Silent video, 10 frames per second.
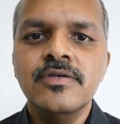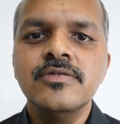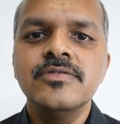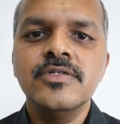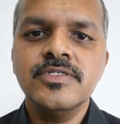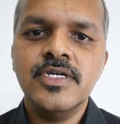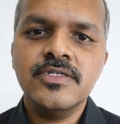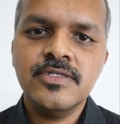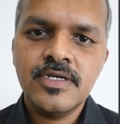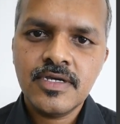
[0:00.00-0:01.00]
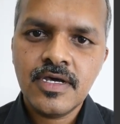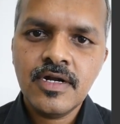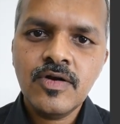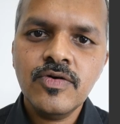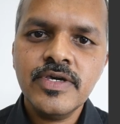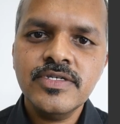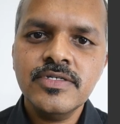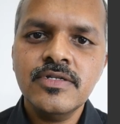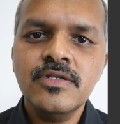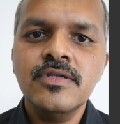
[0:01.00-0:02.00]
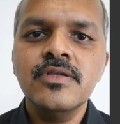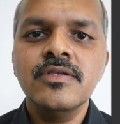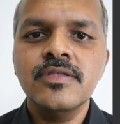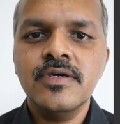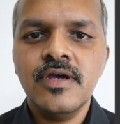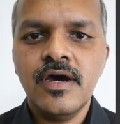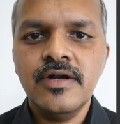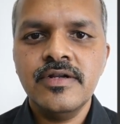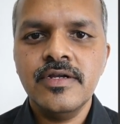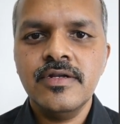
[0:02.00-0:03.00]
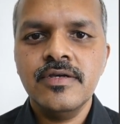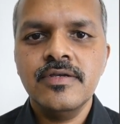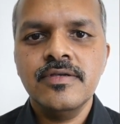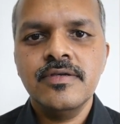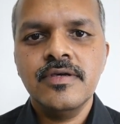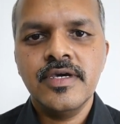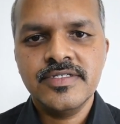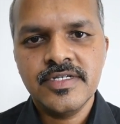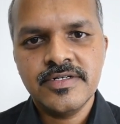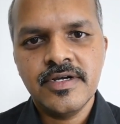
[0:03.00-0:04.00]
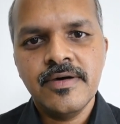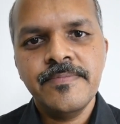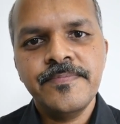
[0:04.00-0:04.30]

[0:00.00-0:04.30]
such as their current location, their heart rate, et cetera.